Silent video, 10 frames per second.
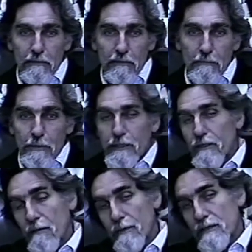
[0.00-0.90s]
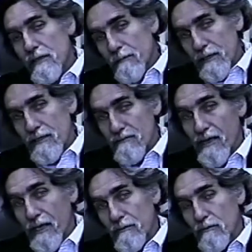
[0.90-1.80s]
In particular, something that's
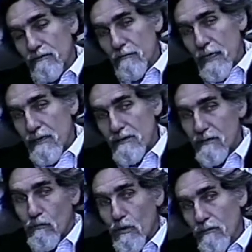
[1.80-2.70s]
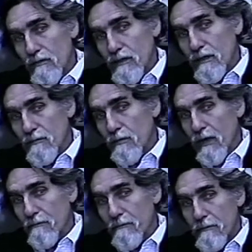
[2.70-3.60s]
valuable for me is some way of looking at the
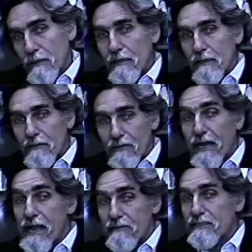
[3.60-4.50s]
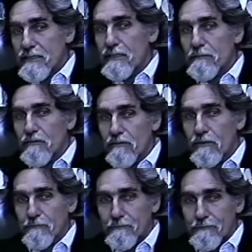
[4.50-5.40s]
problem that I haven't seen before.
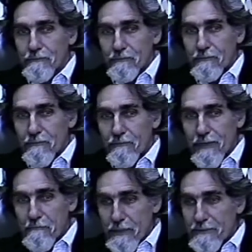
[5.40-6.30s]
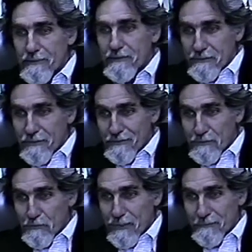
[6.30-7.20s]
That makes it a
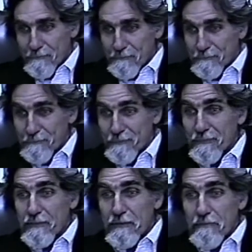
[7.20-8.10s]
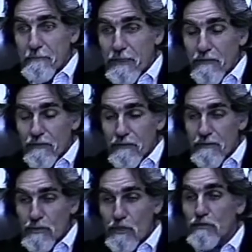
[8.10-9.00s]
good way, because it
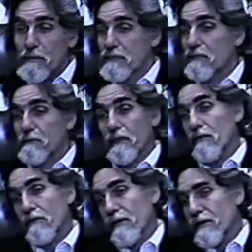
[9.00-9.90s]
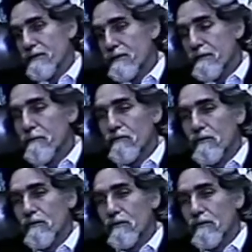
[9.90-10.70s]
shows me something else that I hadn't seen before.